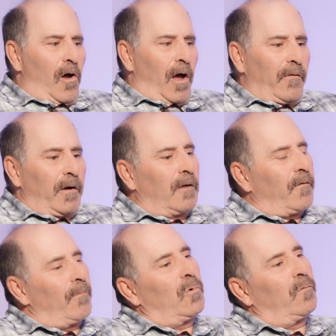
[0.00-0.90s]
I figured
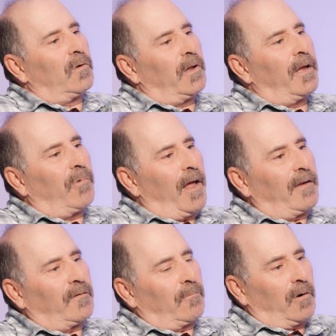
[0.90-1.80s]
if I moved to Lake
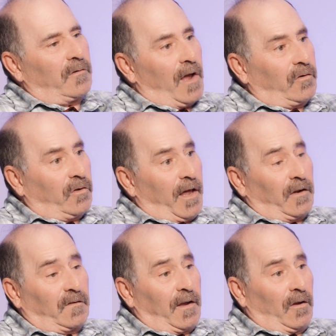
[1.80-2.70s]
Placid, where I actually had
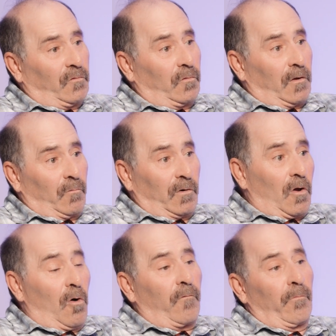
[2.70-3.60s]
a sales route that would
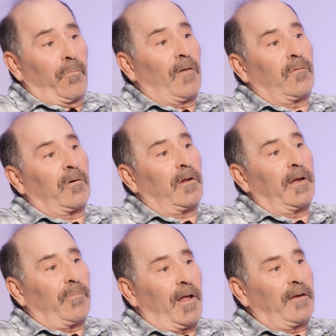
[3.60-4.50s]
go from Buffalo to
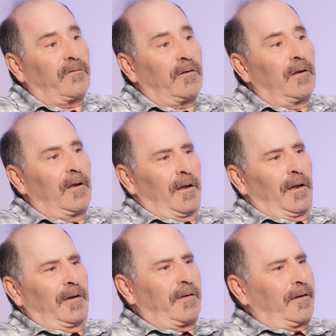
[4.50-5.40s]
Lake Placid,
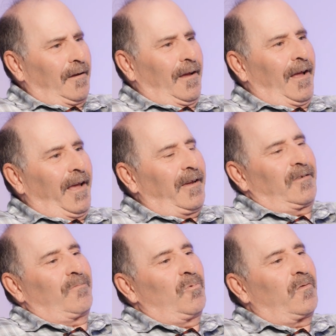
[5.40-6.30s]
it's like I could
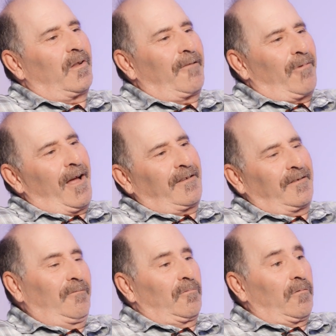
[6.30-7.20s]
just move to Lake
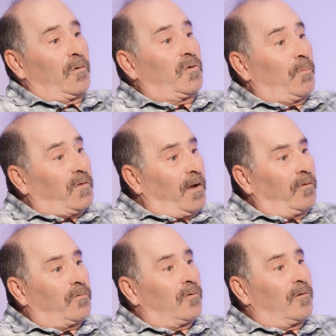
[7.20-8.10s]
Placid and reverse my
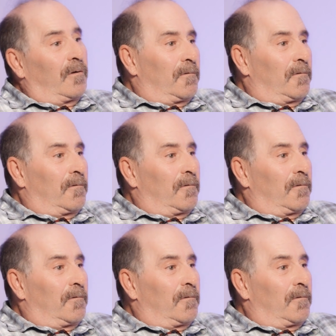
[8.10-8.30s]
sales route.